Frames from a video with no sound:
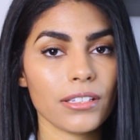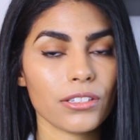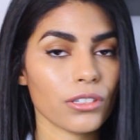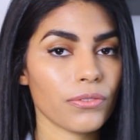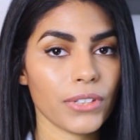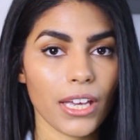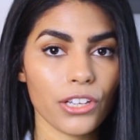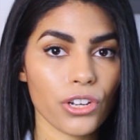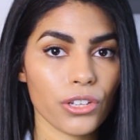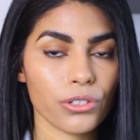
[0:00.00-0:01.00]

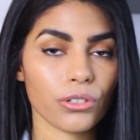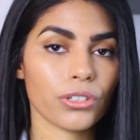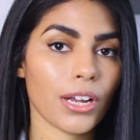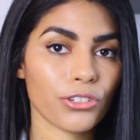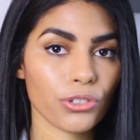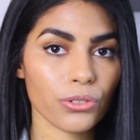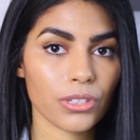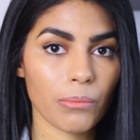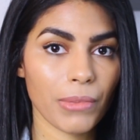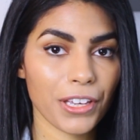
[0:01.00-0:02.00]
certifications or
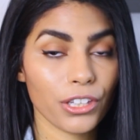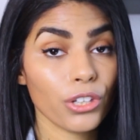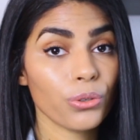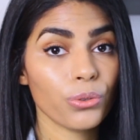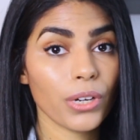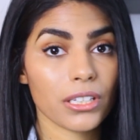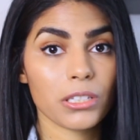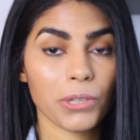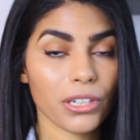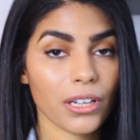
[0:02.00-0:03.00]
credentials that make you
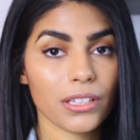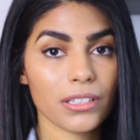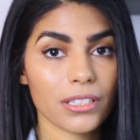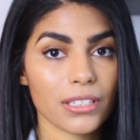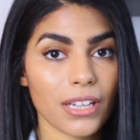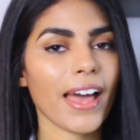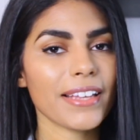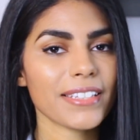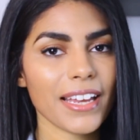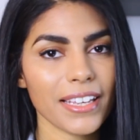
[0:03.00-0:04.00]
experienced,
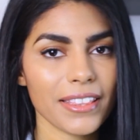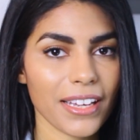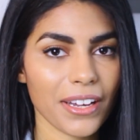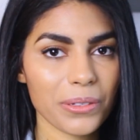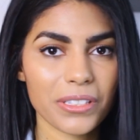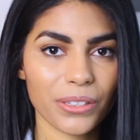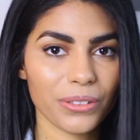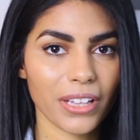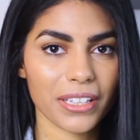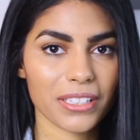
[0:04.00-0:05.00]
and anything else that
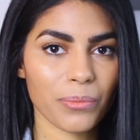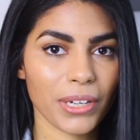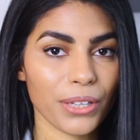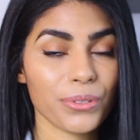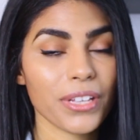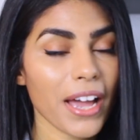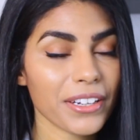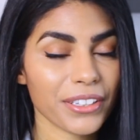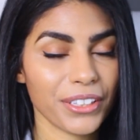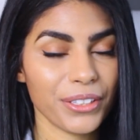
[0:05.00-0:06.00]
you'd like somebody who's
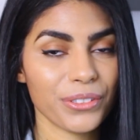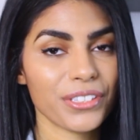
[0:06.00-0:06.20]
hiring you